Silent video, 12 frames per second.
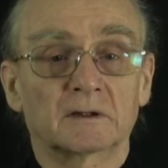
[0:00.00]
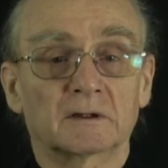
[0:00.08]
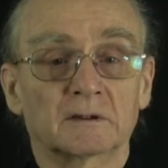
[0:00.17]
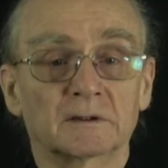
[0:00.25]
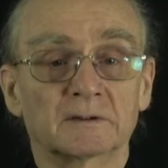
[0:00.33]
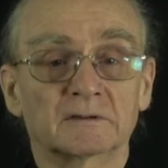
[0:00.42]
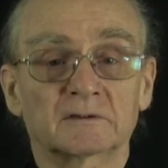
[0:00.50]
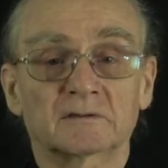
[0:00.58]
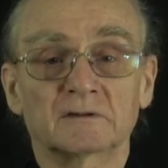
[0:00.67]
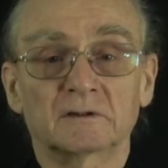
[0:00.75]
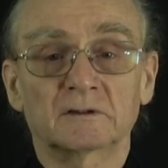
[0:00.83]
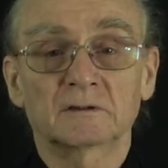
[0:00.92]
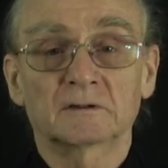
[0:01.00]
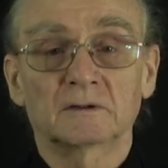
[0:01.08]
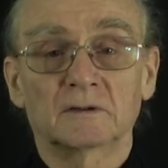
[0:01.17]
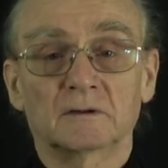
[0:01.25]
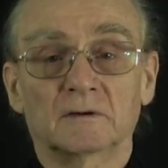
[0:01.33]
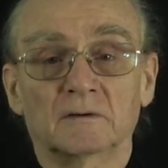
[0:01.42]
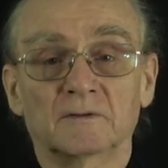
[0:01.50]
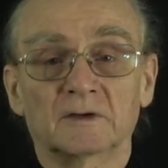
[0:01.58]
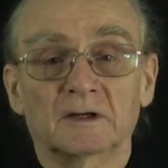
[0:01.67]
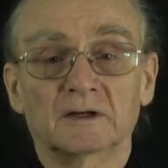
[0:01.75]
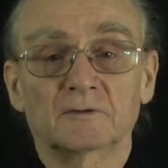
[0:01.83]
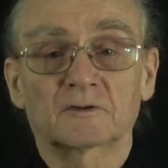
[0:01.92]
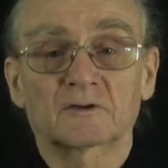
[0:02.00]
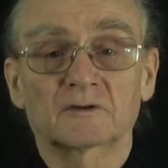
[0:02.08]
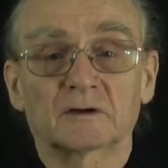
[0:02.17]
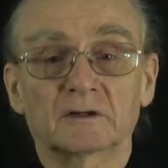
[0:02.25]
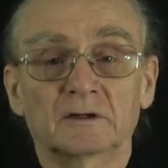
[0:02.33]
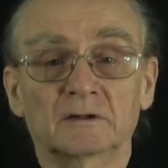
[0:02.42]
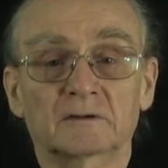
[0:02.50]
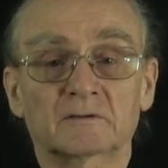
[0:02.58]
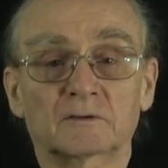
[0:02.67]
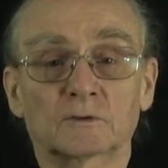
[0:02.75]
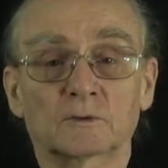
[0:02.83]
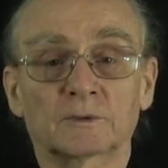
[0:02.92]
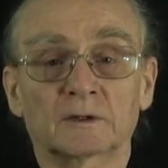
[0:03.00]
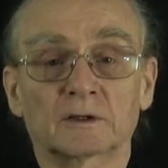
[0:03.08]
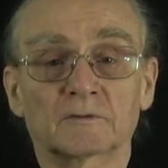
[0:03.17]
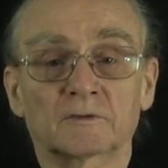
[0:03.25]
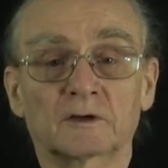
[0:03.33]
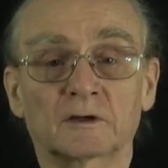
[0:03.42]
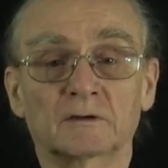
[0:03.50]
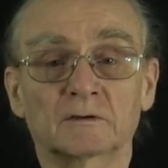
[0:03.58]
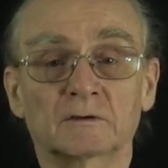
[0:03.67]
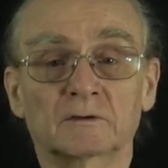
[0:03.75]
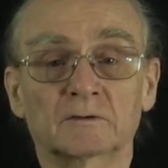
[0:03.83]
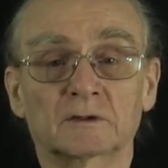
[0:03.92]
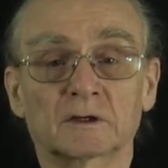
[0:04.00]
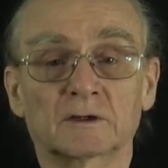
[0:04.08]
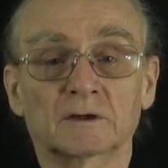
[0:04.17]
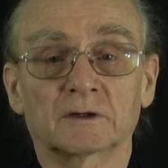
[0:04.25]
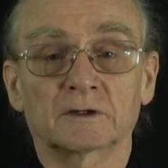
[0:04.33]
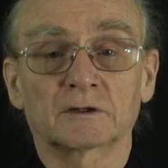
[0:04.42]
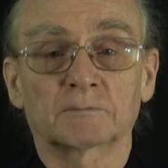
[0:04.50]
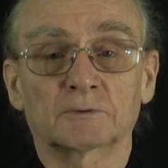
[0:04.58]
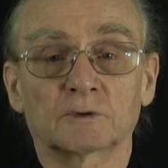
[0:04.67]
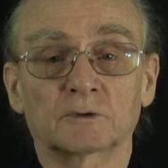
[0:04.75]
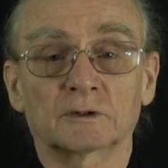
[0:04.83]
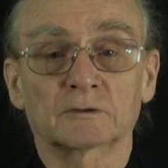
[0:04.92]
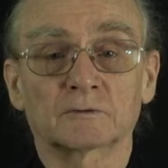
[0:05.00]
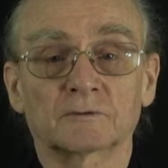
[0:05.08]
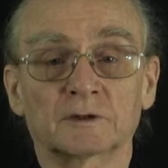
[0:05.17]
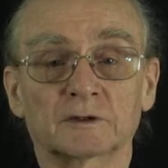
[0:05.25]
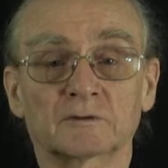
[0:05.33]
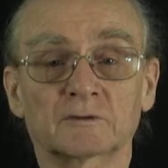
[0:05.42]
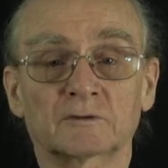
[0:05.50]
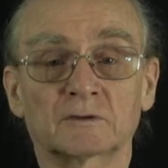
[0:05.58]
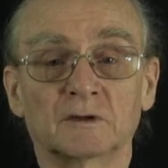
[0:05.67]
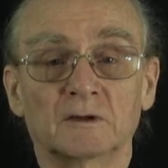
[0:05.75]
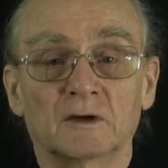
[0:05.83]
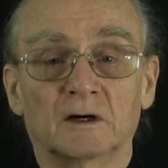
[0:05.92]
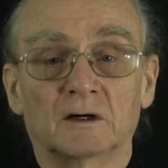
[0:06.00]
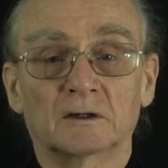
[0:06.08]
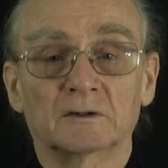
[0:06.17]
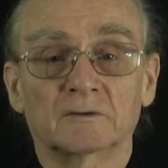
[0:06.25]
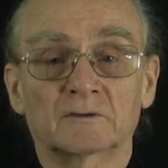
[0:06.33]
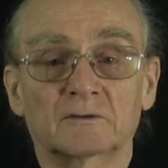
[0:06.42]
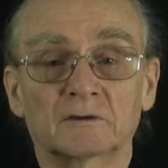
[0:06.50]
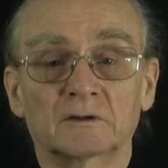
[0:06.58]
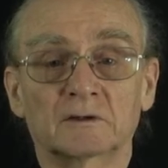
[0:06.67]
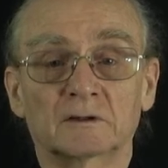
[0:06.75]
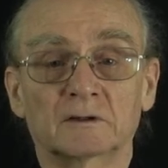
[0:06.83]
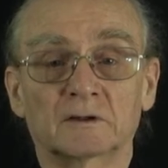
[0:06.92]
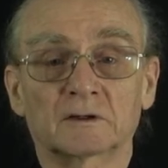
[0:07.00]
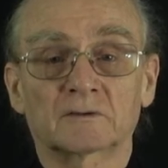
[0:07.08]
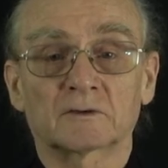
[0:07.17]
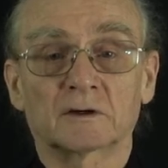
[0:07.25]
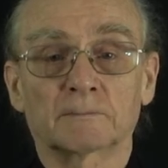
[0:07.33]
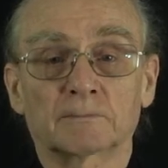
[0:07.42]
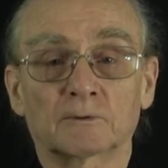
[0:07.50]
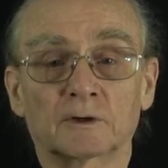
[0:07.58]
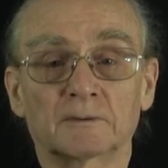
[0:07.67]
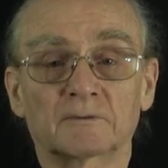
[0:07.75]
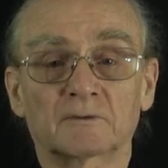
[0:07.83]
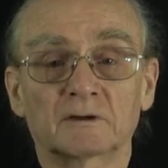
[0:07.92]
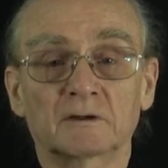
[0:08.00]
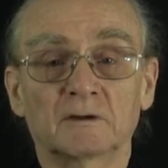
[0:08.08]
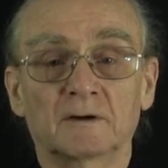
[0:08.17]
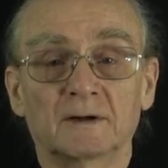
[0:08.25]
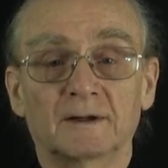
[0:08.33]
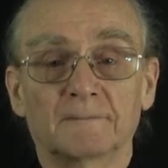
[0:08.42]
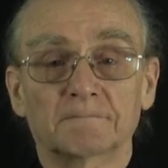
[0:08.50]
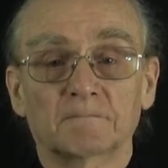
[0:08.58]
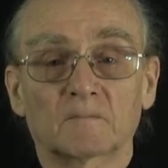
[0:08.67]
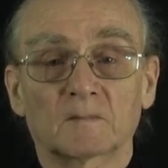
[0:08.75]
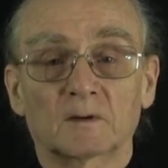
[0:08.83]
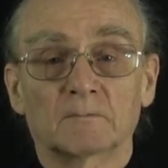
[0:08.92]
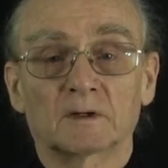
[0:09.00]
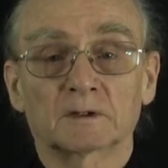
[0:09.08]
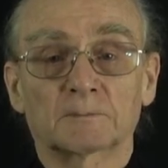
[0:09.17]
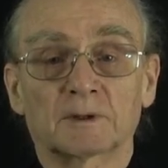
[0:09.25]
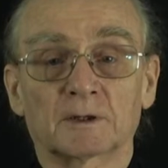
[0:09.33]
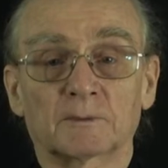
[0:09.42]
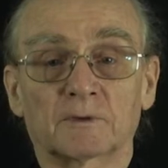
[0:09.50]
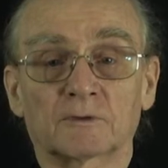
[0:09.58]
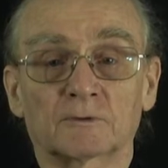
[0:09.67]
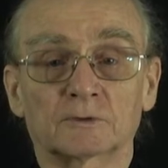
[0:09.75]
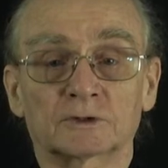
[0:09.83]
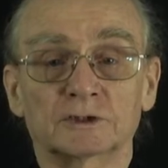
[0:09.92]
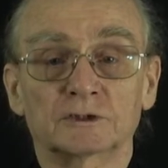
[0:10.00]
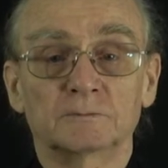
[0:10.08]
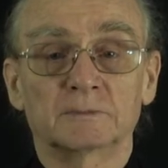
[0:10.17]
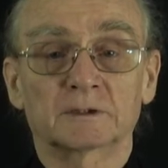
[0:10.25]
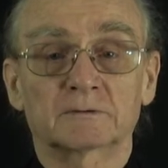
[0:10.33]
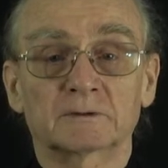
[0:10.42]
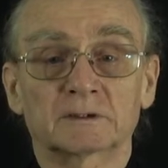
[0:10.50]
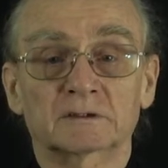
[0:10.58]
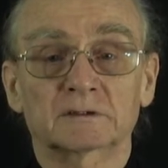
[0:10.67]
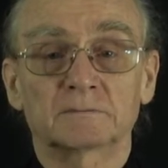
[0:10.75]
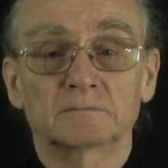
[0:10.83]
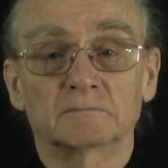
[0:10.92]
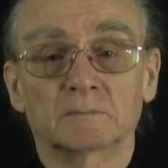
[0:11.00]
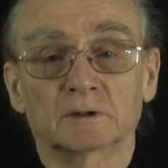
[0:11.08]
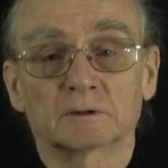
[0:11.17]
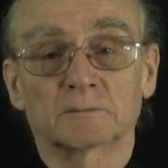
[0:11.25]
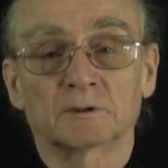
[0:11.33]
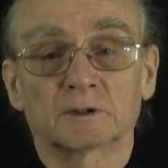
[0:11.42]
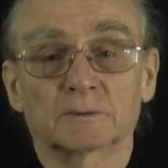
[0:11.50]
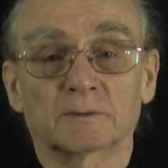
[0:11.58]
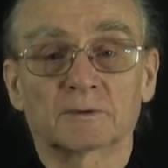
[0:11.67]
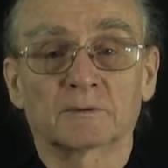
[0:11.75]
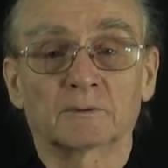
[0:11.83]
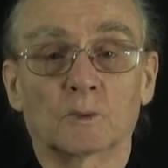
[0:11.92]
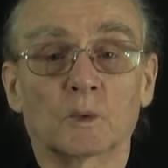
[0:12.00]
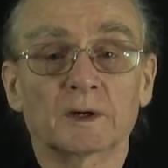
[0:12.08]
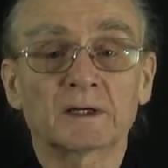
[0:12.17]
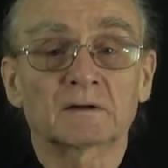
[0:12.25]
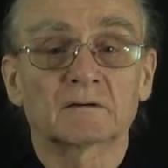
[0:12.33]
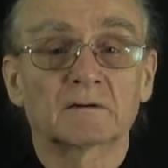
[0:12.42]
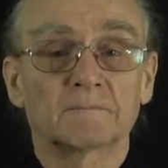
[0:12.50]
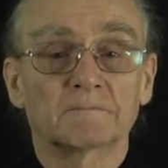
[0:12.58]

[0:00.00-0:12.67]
XIC on the left side. So we have here the dyadic product of XIC and XI prime C multiplied with the rotation matrix, multiplied with the weight.